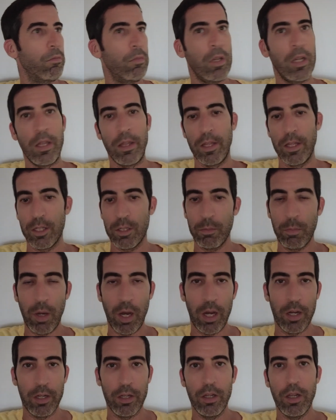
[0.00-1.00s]
in this
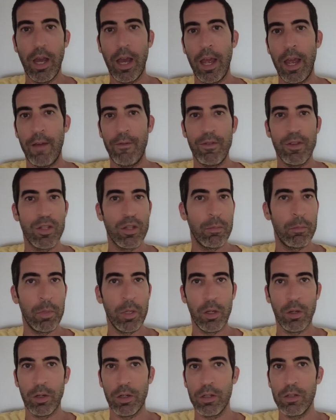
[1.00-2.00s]
body. I have this
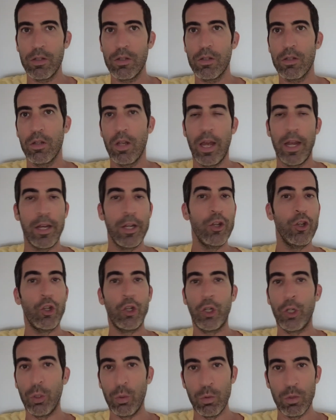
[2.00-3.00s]
appearance. I didn't
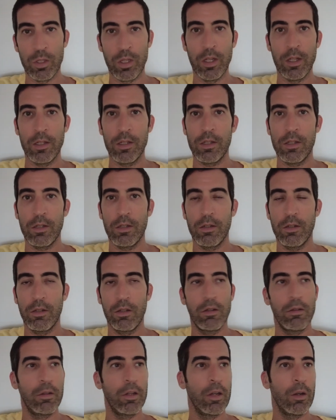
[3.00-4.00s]
choose this.
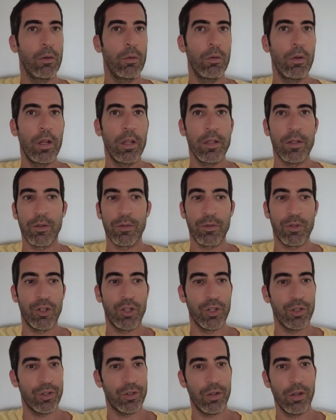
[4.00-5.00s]
This was
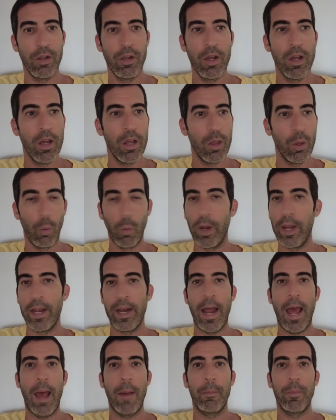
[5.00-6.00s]
just the way
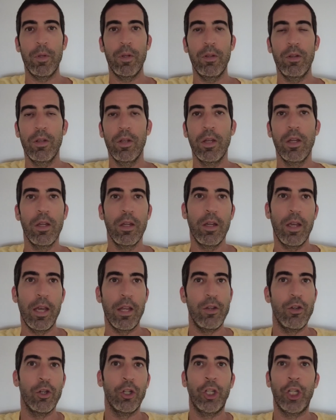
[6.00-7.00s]
it happened.
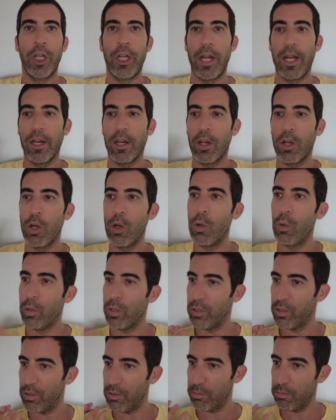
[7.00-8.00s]
And your genetic code
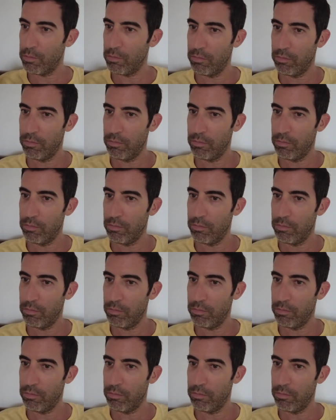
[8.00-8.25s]
is,